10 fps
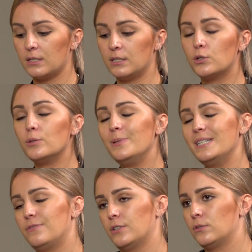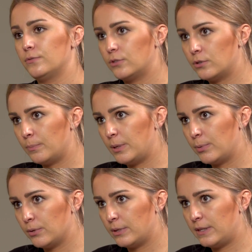It could be difficult for
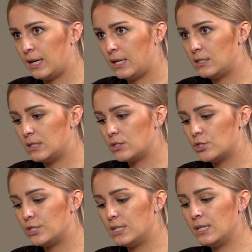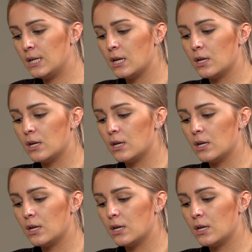people with ADHD